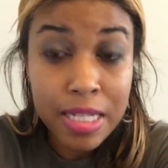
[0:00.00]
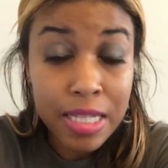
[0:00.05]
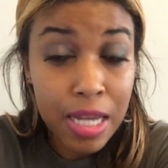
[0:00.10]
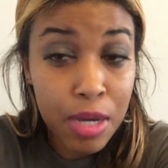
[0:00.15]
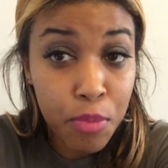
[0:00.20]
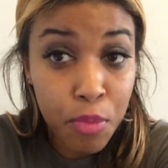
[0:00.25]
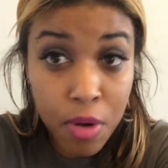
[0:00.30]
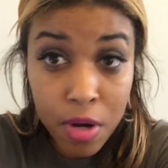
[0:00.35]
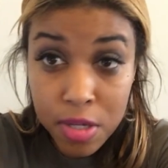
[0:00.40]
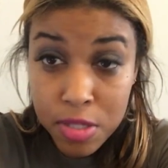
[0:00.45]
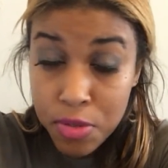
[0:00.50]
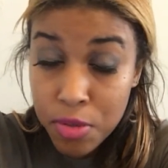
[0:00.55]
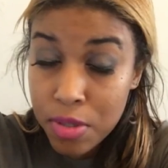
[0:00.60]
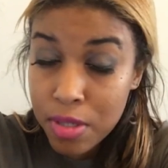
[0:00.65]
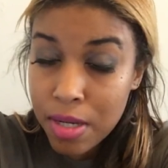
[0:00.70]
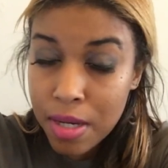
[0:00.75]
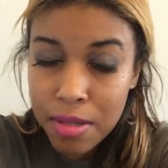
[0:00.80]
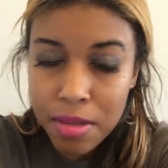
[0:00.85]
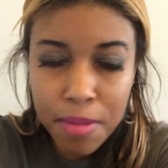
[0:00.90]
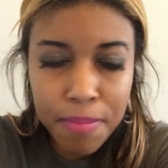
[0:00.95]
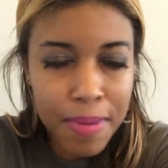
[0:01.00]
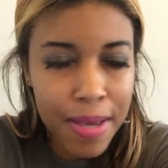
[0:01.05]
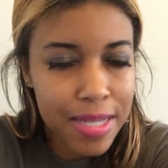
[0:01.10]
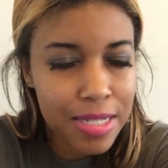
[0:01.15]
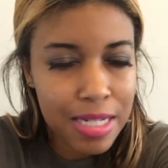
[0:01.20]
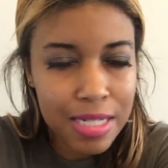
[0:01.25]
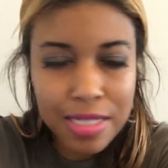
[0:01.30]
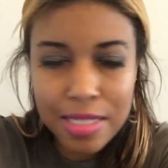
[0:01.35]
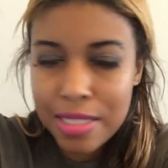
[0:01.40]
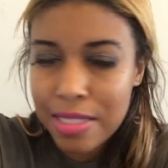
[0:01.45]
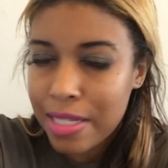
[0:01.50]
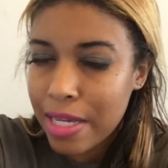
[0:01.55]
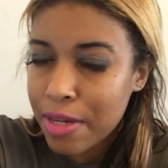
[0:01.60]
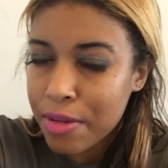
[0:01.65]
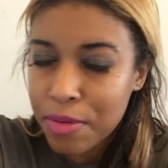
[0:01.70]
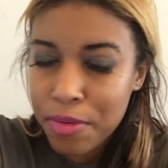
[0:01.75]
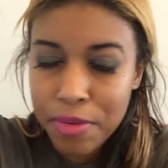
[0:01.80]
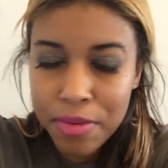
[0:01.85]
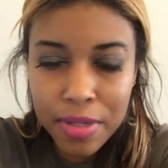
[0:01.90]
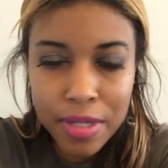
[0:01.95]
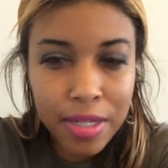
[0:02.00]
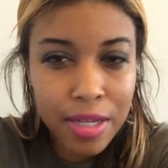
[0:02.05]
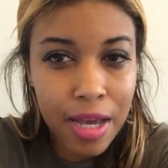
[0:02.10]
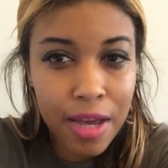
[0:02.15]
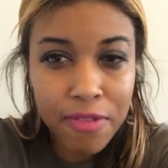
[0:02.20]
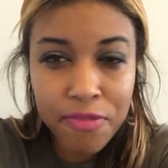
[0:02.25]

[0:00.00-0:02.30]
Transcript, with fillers: that word is going to come to pass. I stand on it.